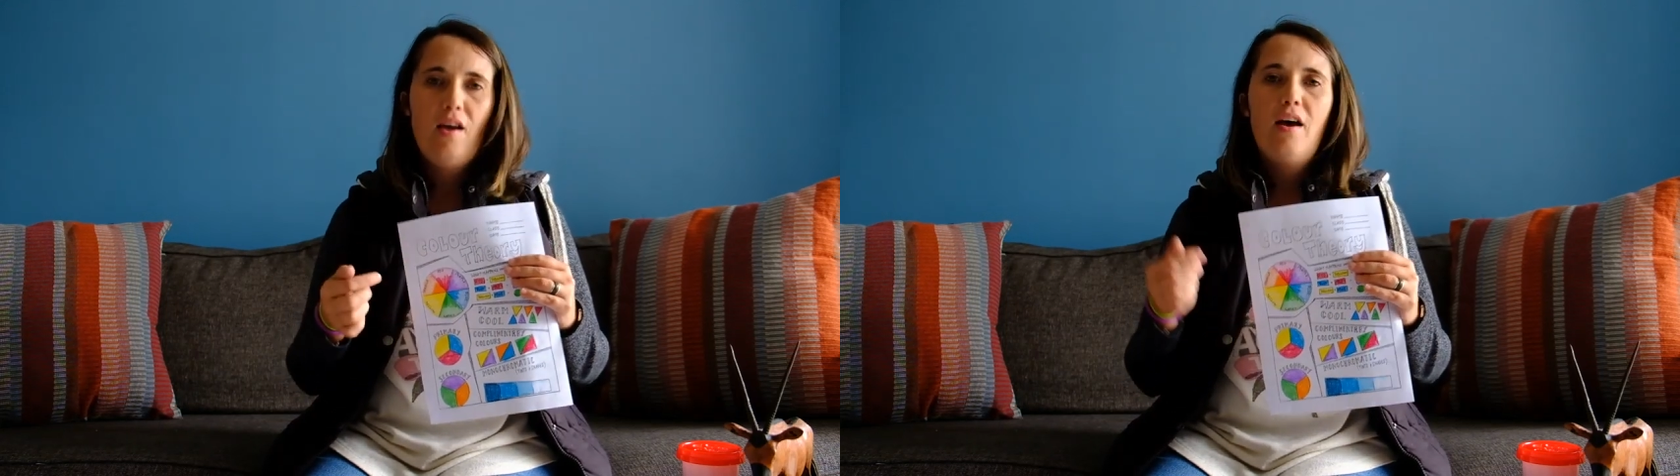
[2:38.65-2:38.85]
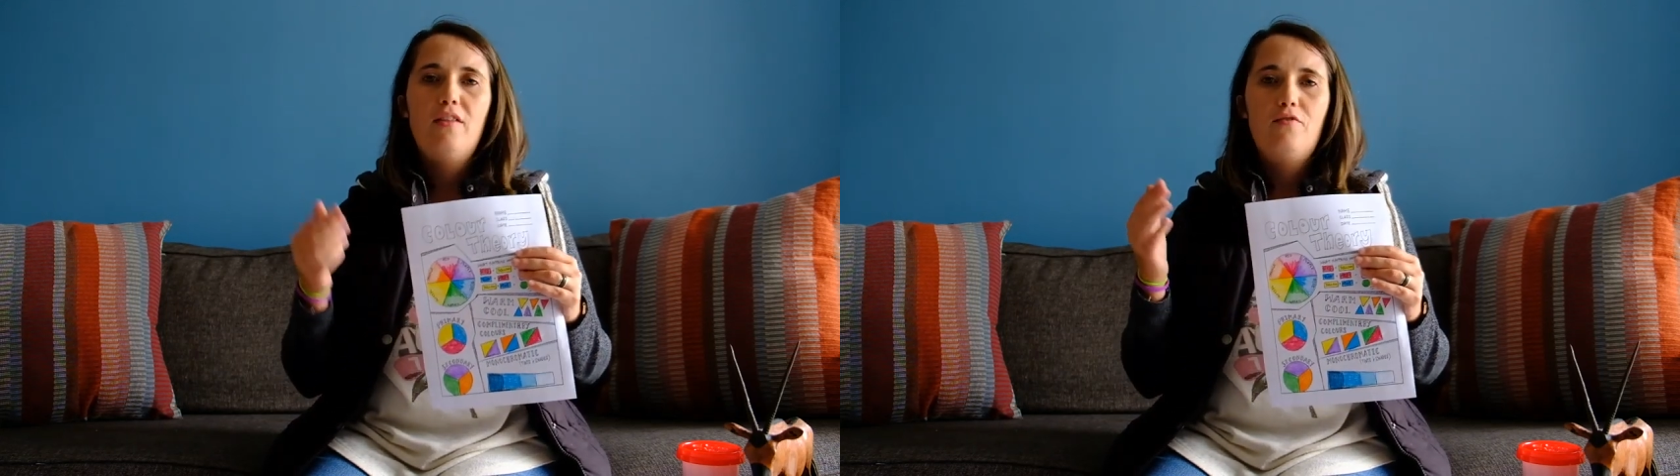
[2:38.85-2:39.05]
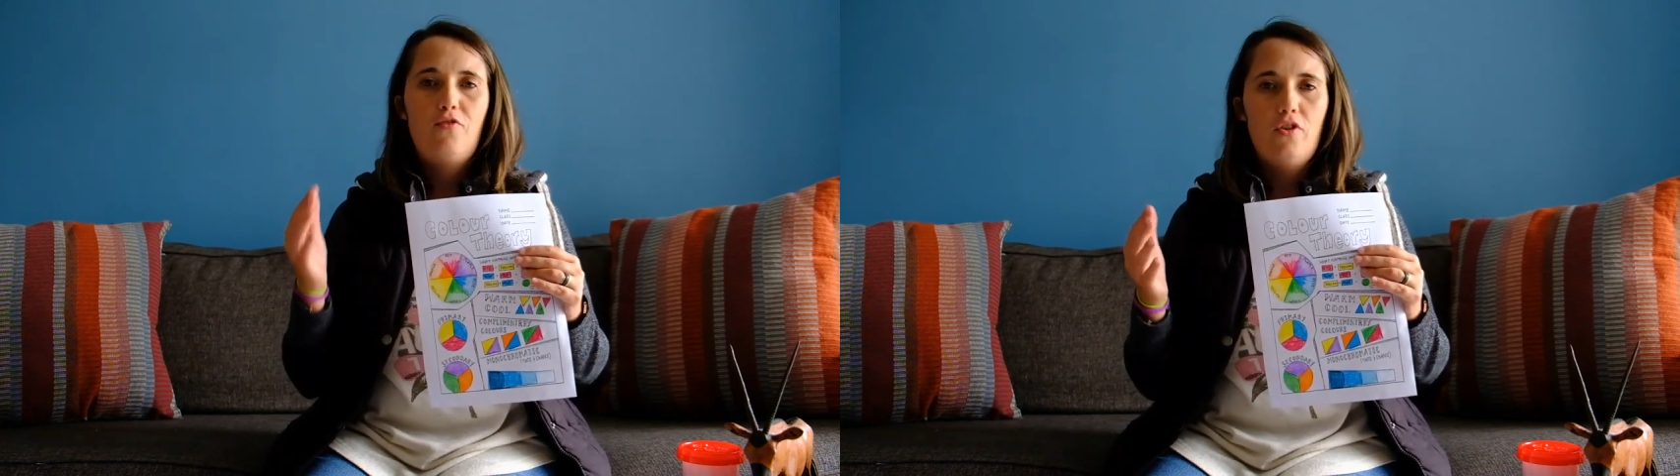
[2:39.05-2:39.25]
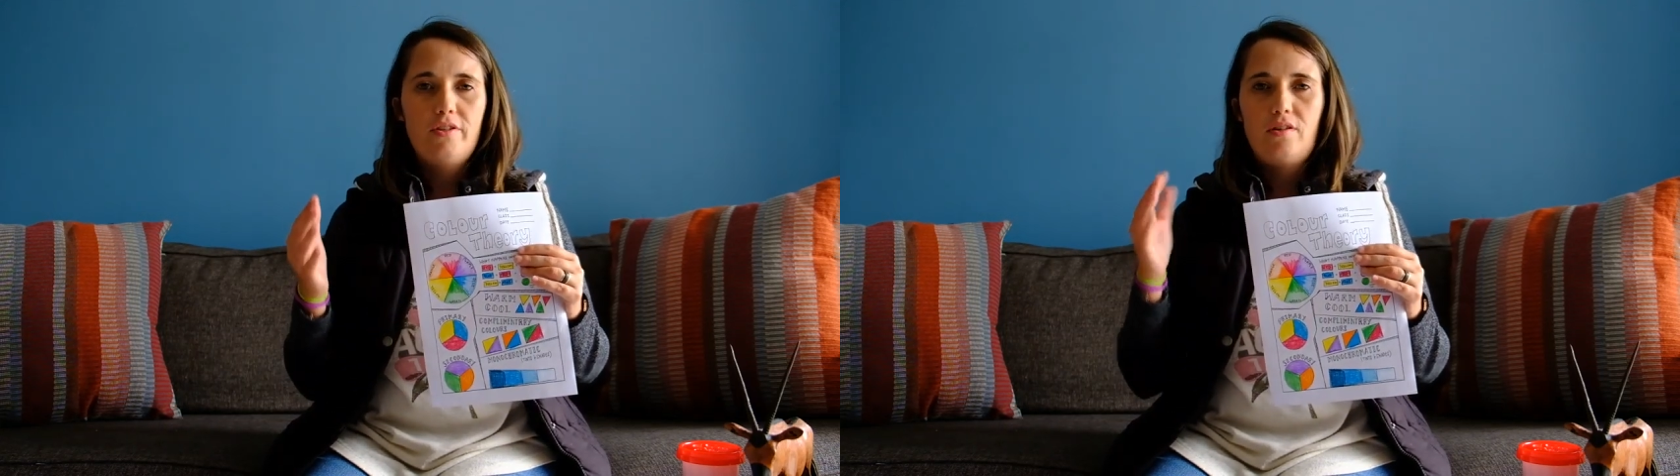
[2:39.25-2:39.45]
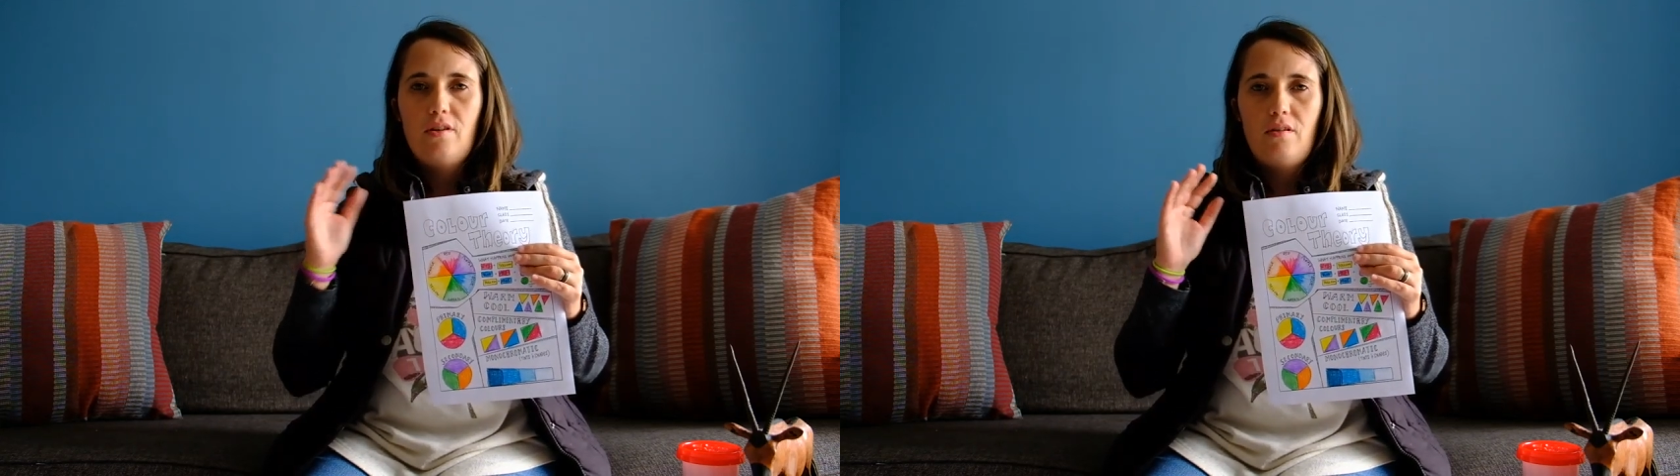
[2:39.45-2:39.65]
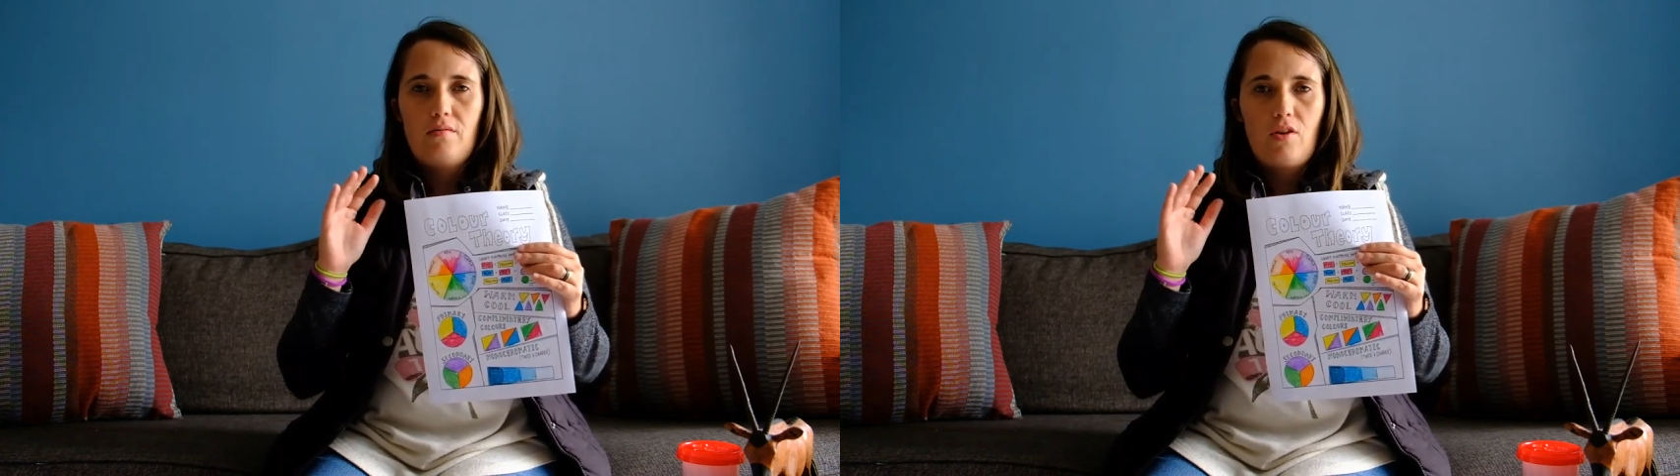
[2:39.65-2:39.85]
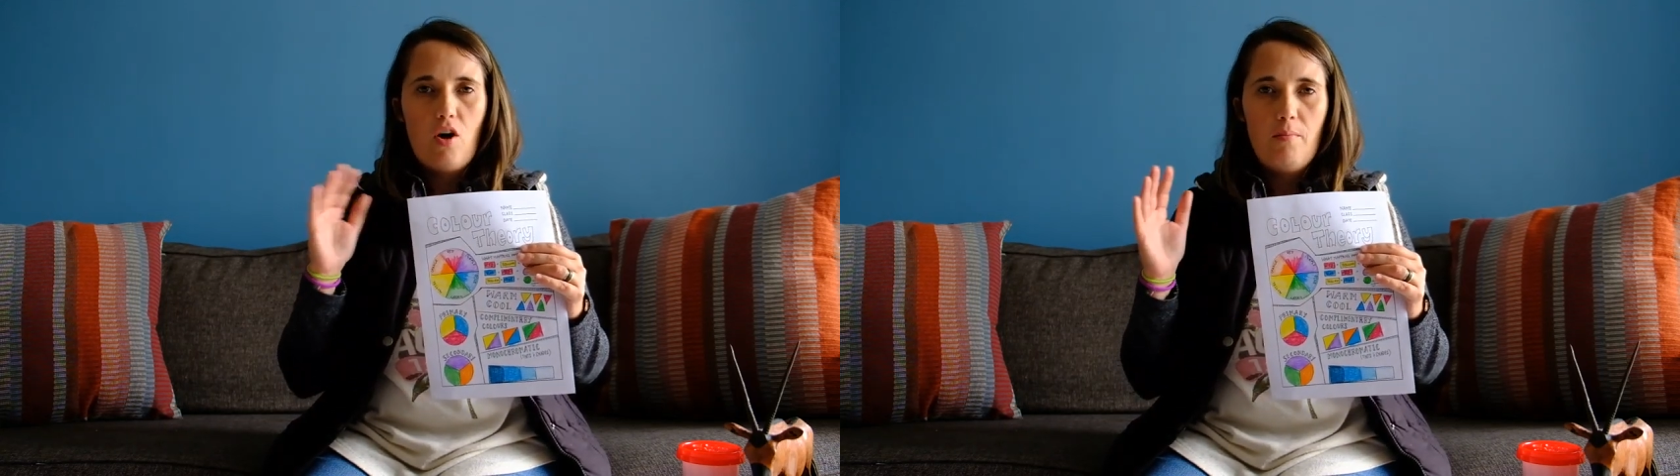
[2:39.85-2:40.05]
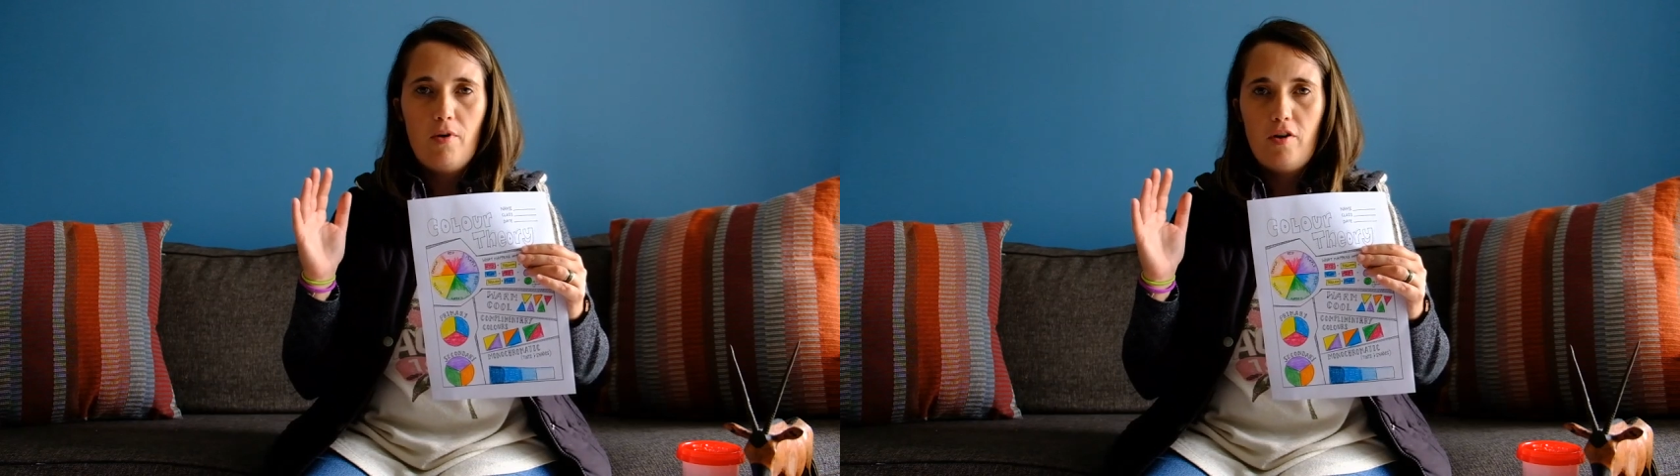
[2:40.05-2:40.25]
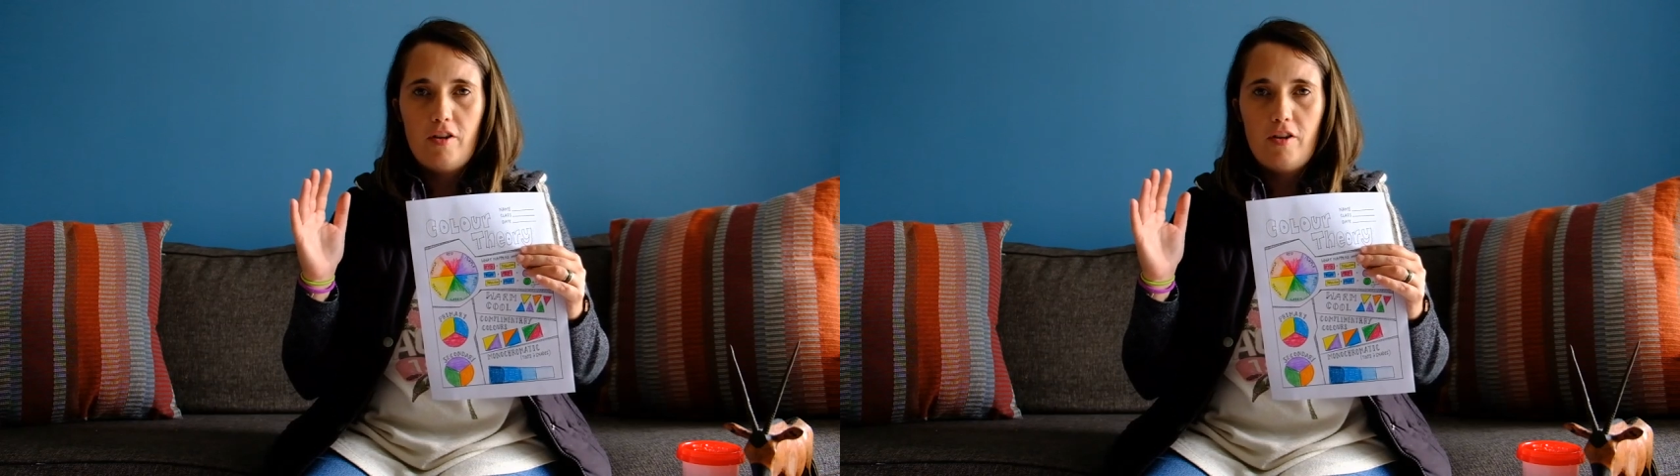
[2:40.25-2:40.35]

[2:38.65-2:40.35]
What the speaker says: And the first combo